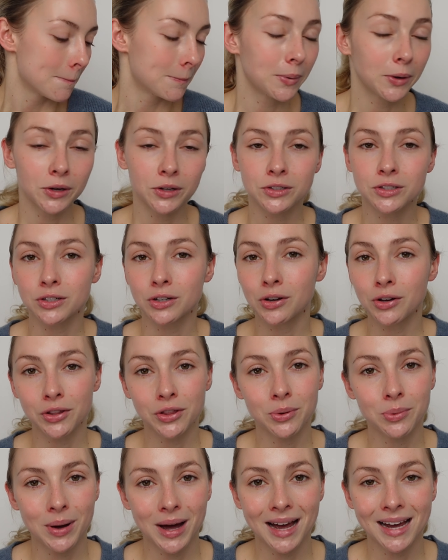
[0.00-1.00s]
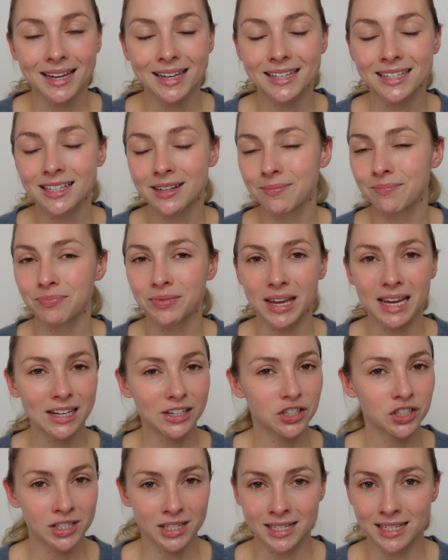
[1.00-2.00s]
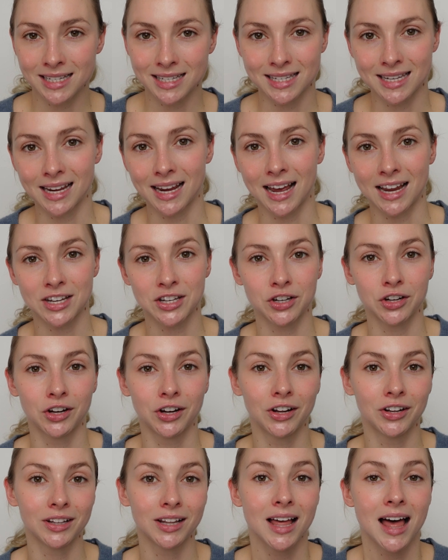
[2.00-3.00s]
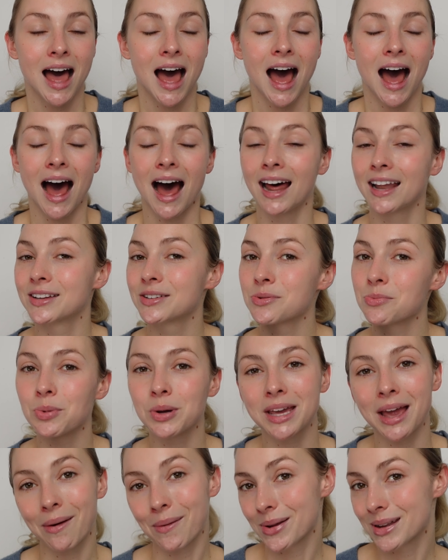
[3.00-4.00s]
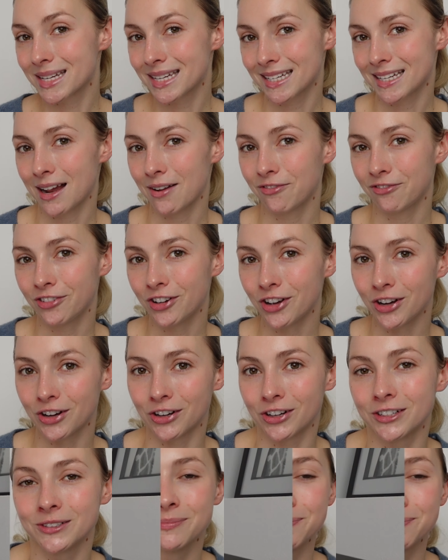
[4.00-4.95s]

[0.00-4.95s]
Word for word: But otherwise, it doesn't sting at all and we go on to step four.